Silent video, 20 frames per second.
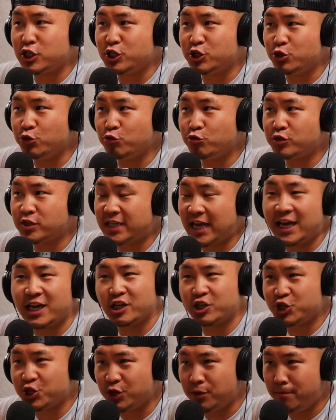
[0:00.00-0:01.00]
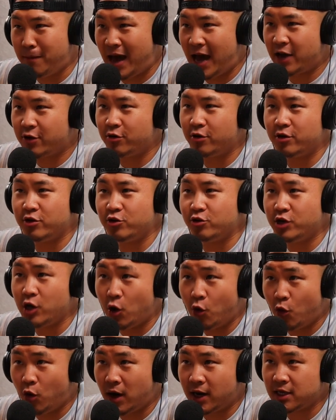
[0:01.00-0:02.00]
as you say it shouldn't matter or you
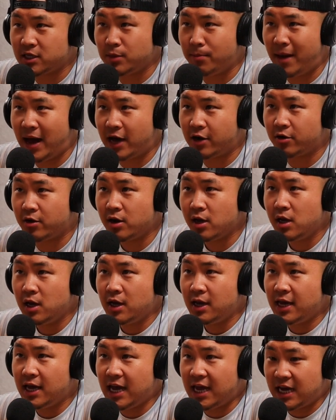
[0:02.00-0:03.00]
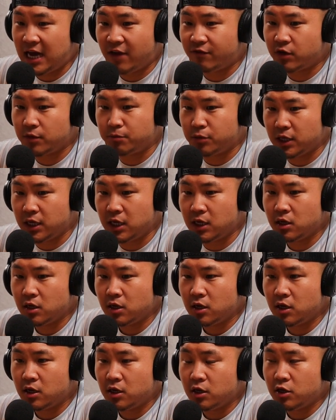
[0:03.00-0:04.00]
don't want it to matter, inevitably,
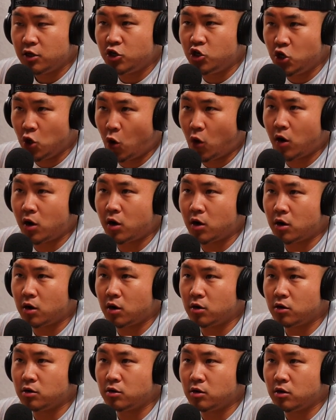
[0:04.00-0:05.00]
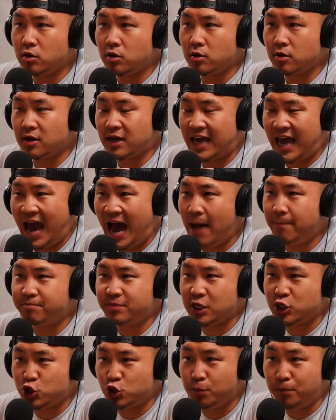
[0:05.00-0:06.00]
your cap
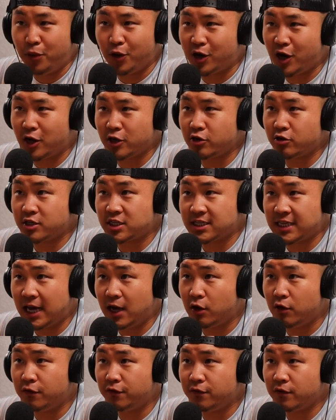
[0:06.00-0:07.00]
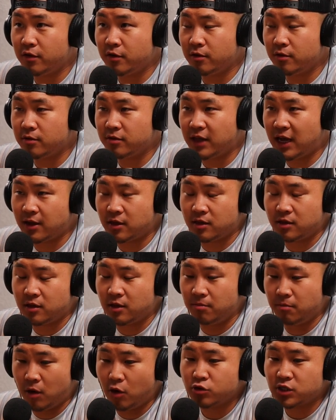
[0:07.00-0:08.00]
that you put on yourself like the
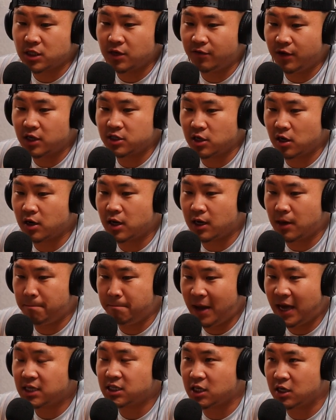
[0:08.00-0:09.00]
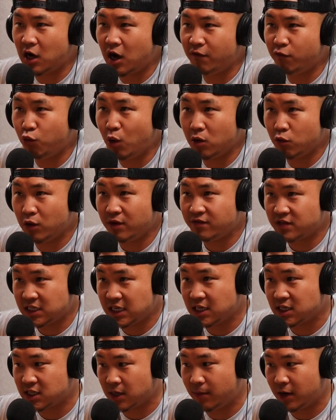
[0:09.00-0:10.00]
most of us are going to base it off what we've
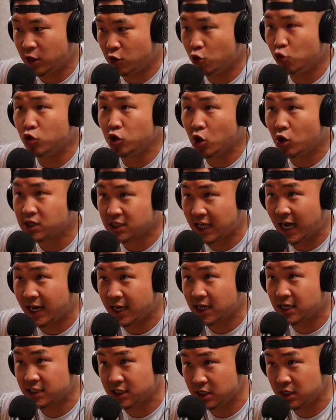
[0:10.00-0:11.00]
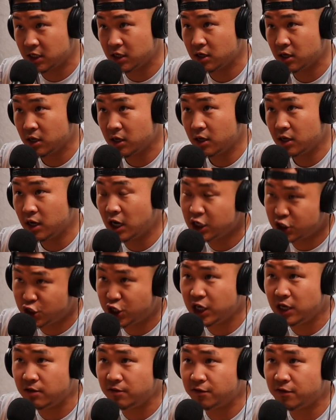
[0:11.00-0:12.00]
seen somebody who looks like us
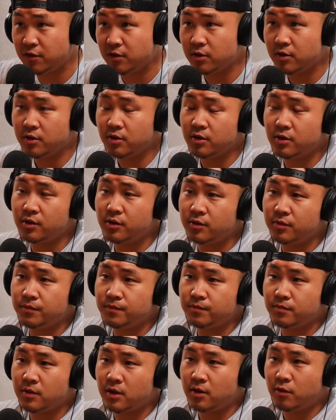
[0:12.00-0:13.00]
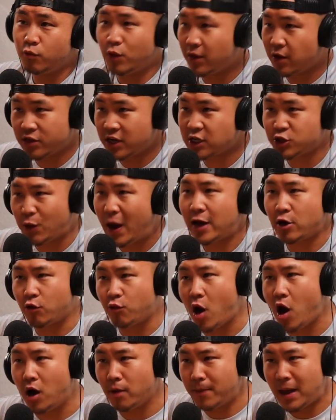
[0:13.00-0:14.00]
achieve. And, and you know what's funny is whether that, that's right or
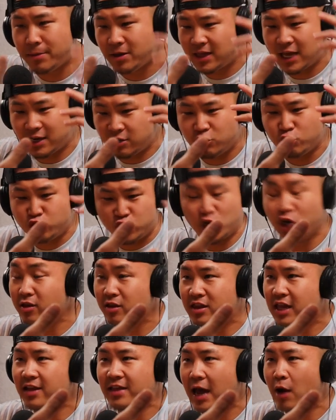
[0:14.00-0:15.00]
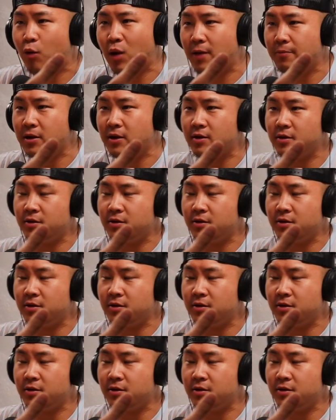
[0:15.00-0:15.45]
wrong. maybe no, that, you shouldn't think dude, that way. For a